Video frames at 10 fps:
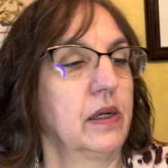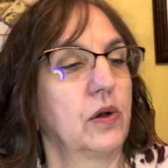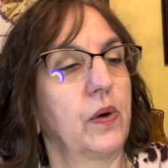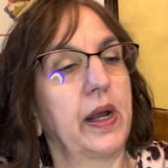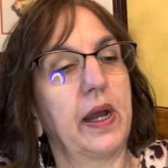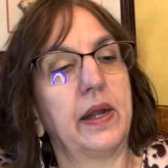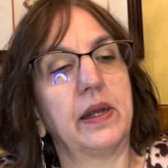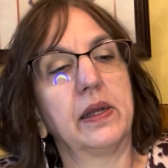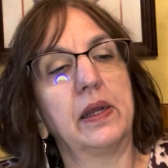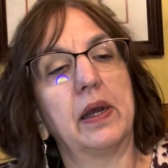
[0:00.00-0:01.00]
go ahead
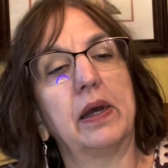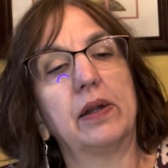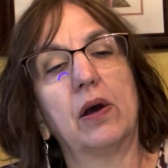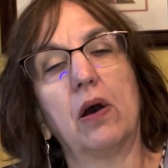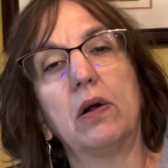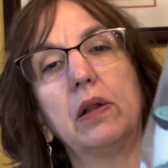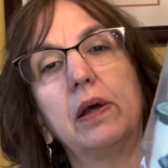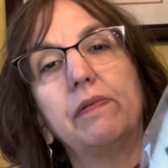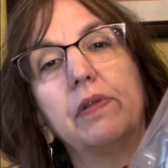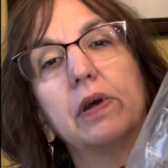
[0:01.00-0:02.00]
and get all
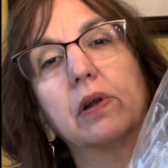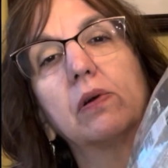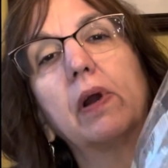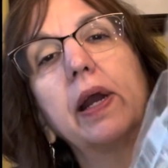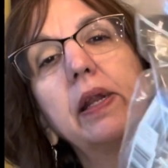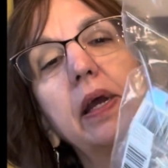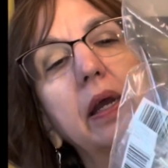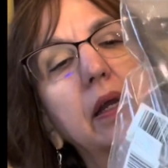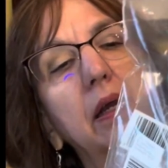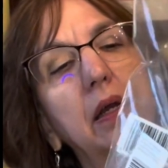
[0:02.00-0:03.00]
of the
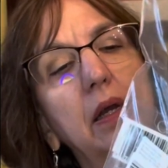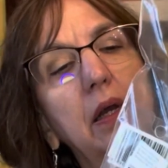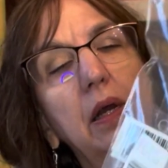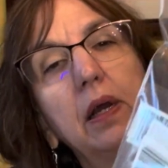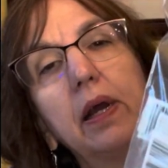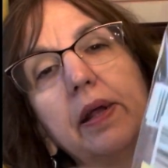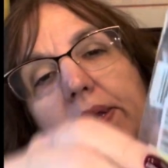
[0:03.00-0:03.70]
Krynic and